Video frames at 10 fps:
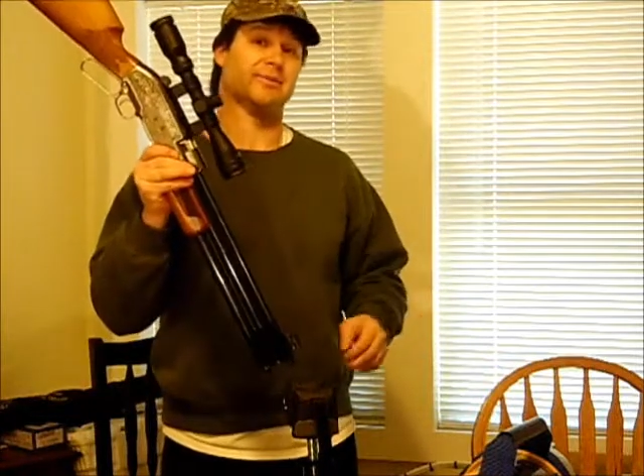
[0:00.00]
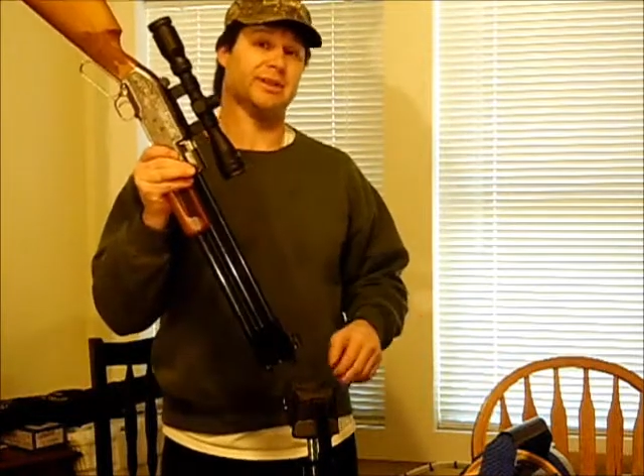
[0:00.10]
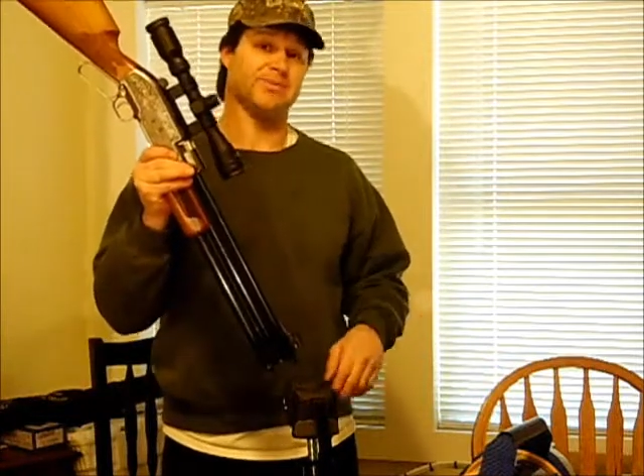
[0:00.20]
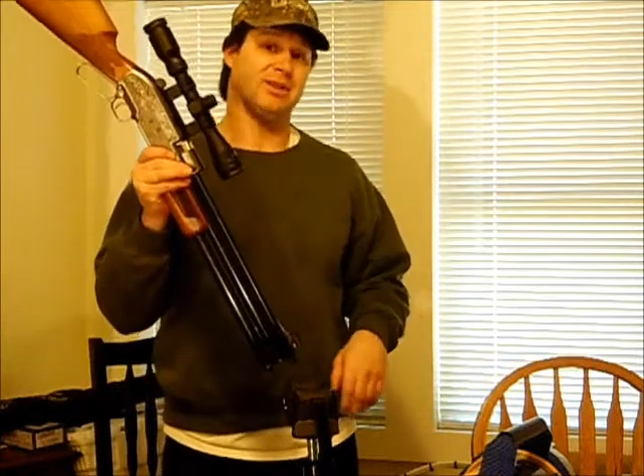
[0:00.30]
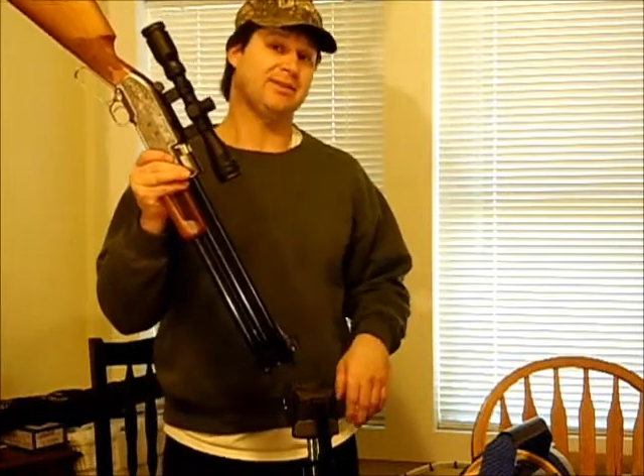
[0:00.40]

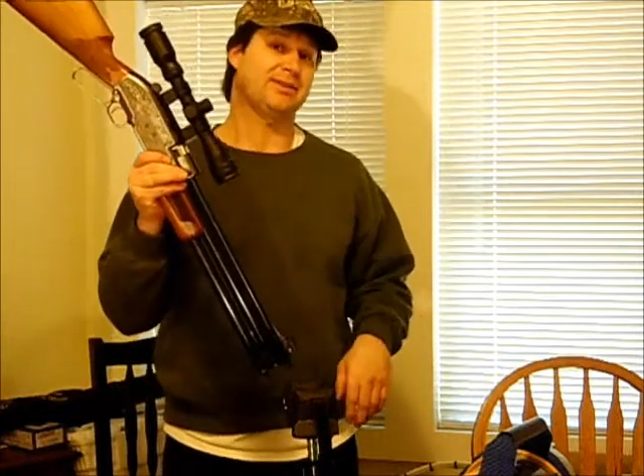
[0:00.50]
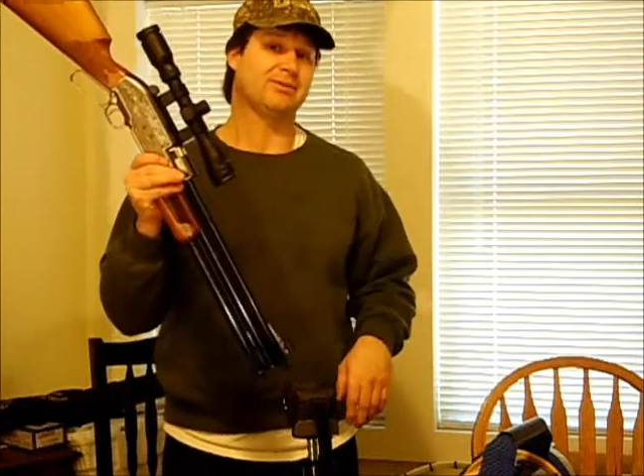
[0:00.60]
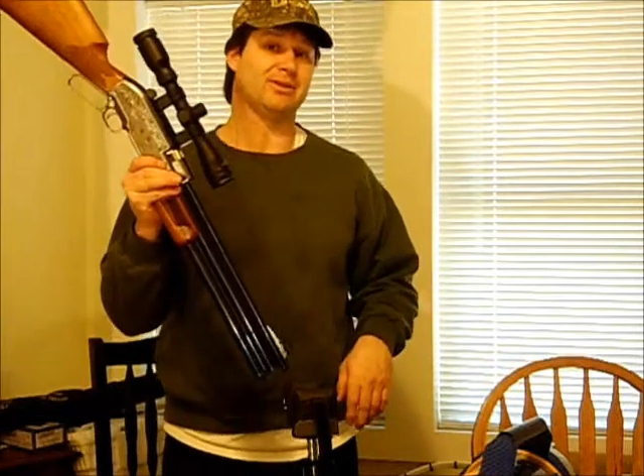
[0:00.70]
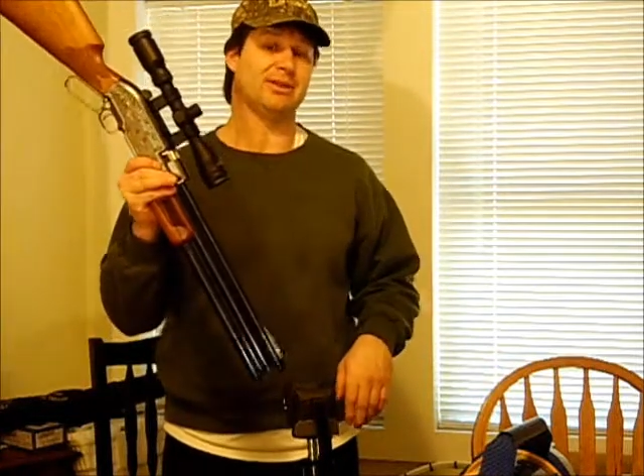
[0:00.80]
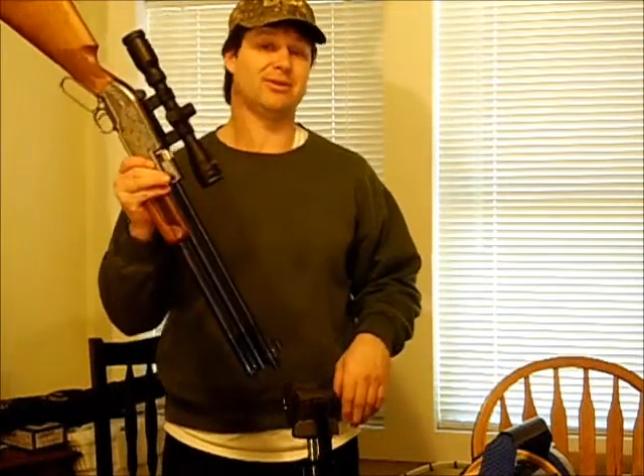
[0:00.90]
especially
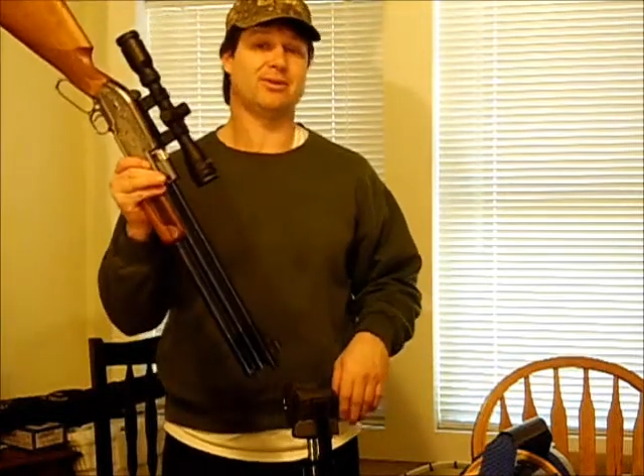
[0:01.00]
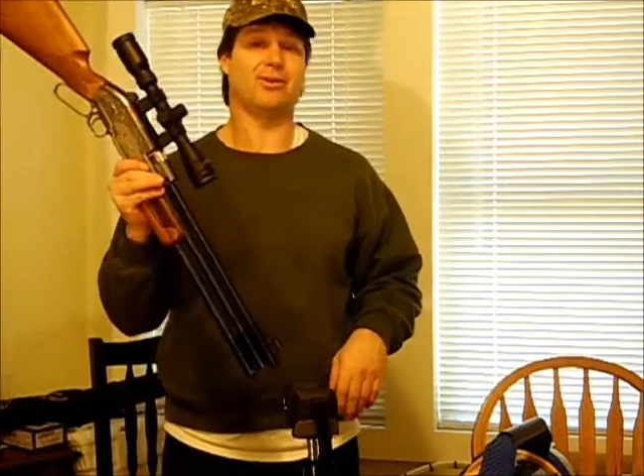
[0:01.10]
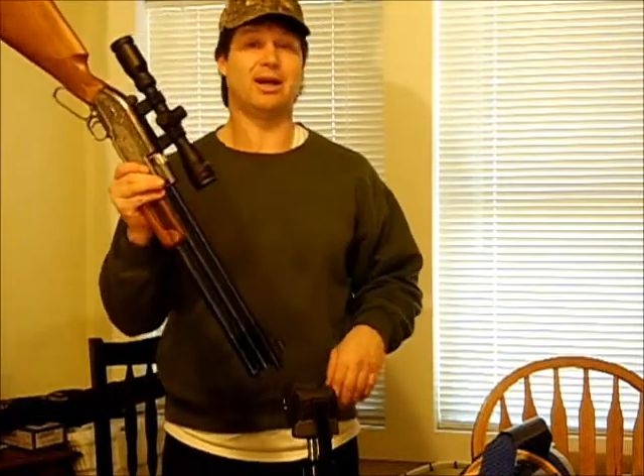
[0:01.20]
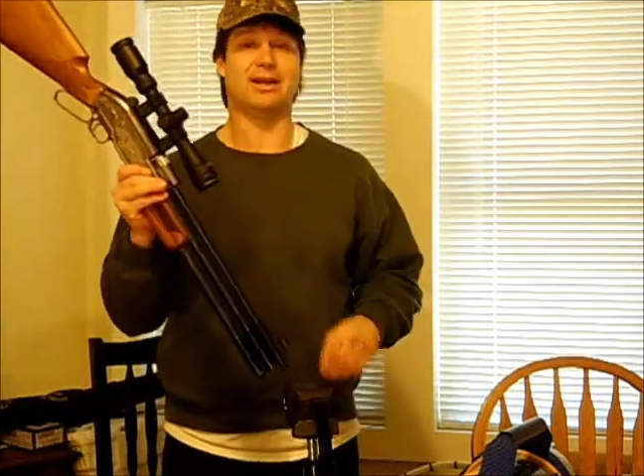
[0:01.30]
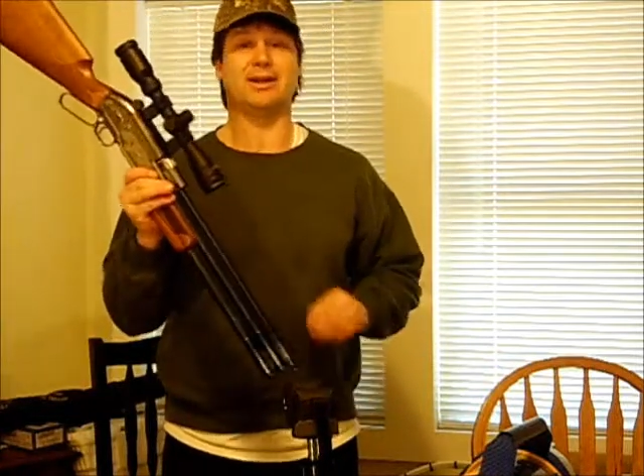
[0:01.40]
when they're low
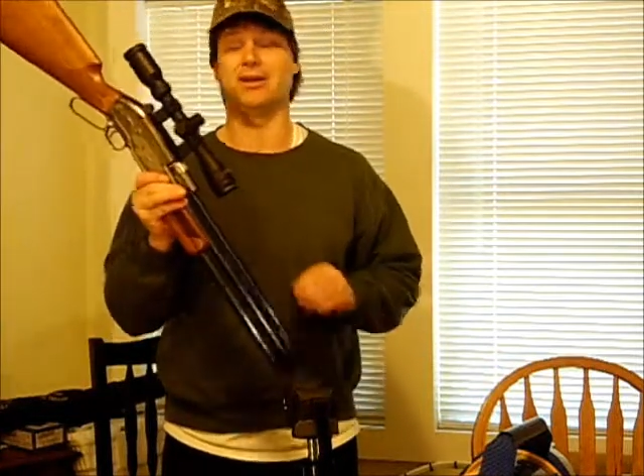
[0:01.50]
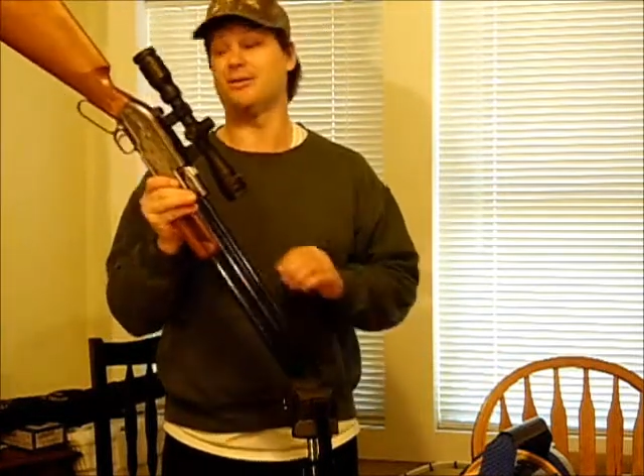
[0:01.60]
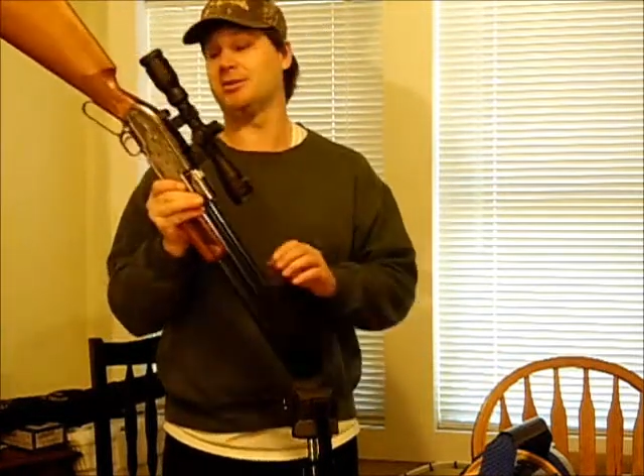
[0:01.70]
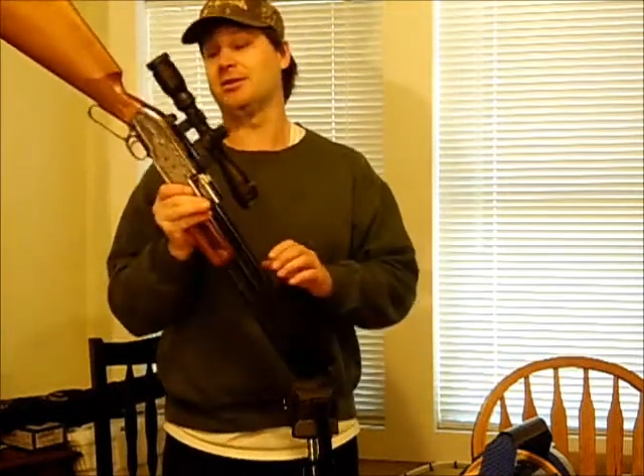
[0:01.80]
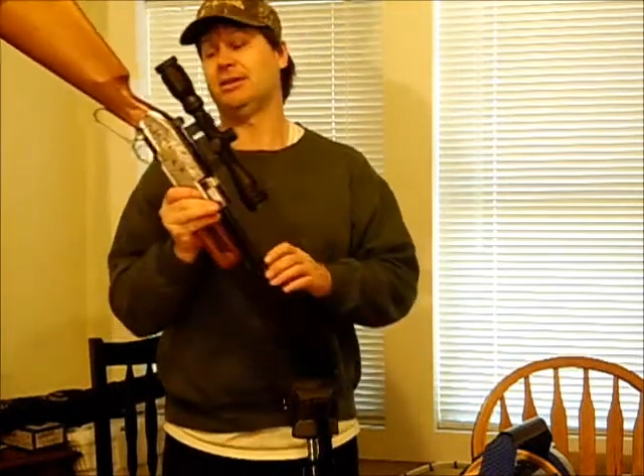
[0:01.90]
on air,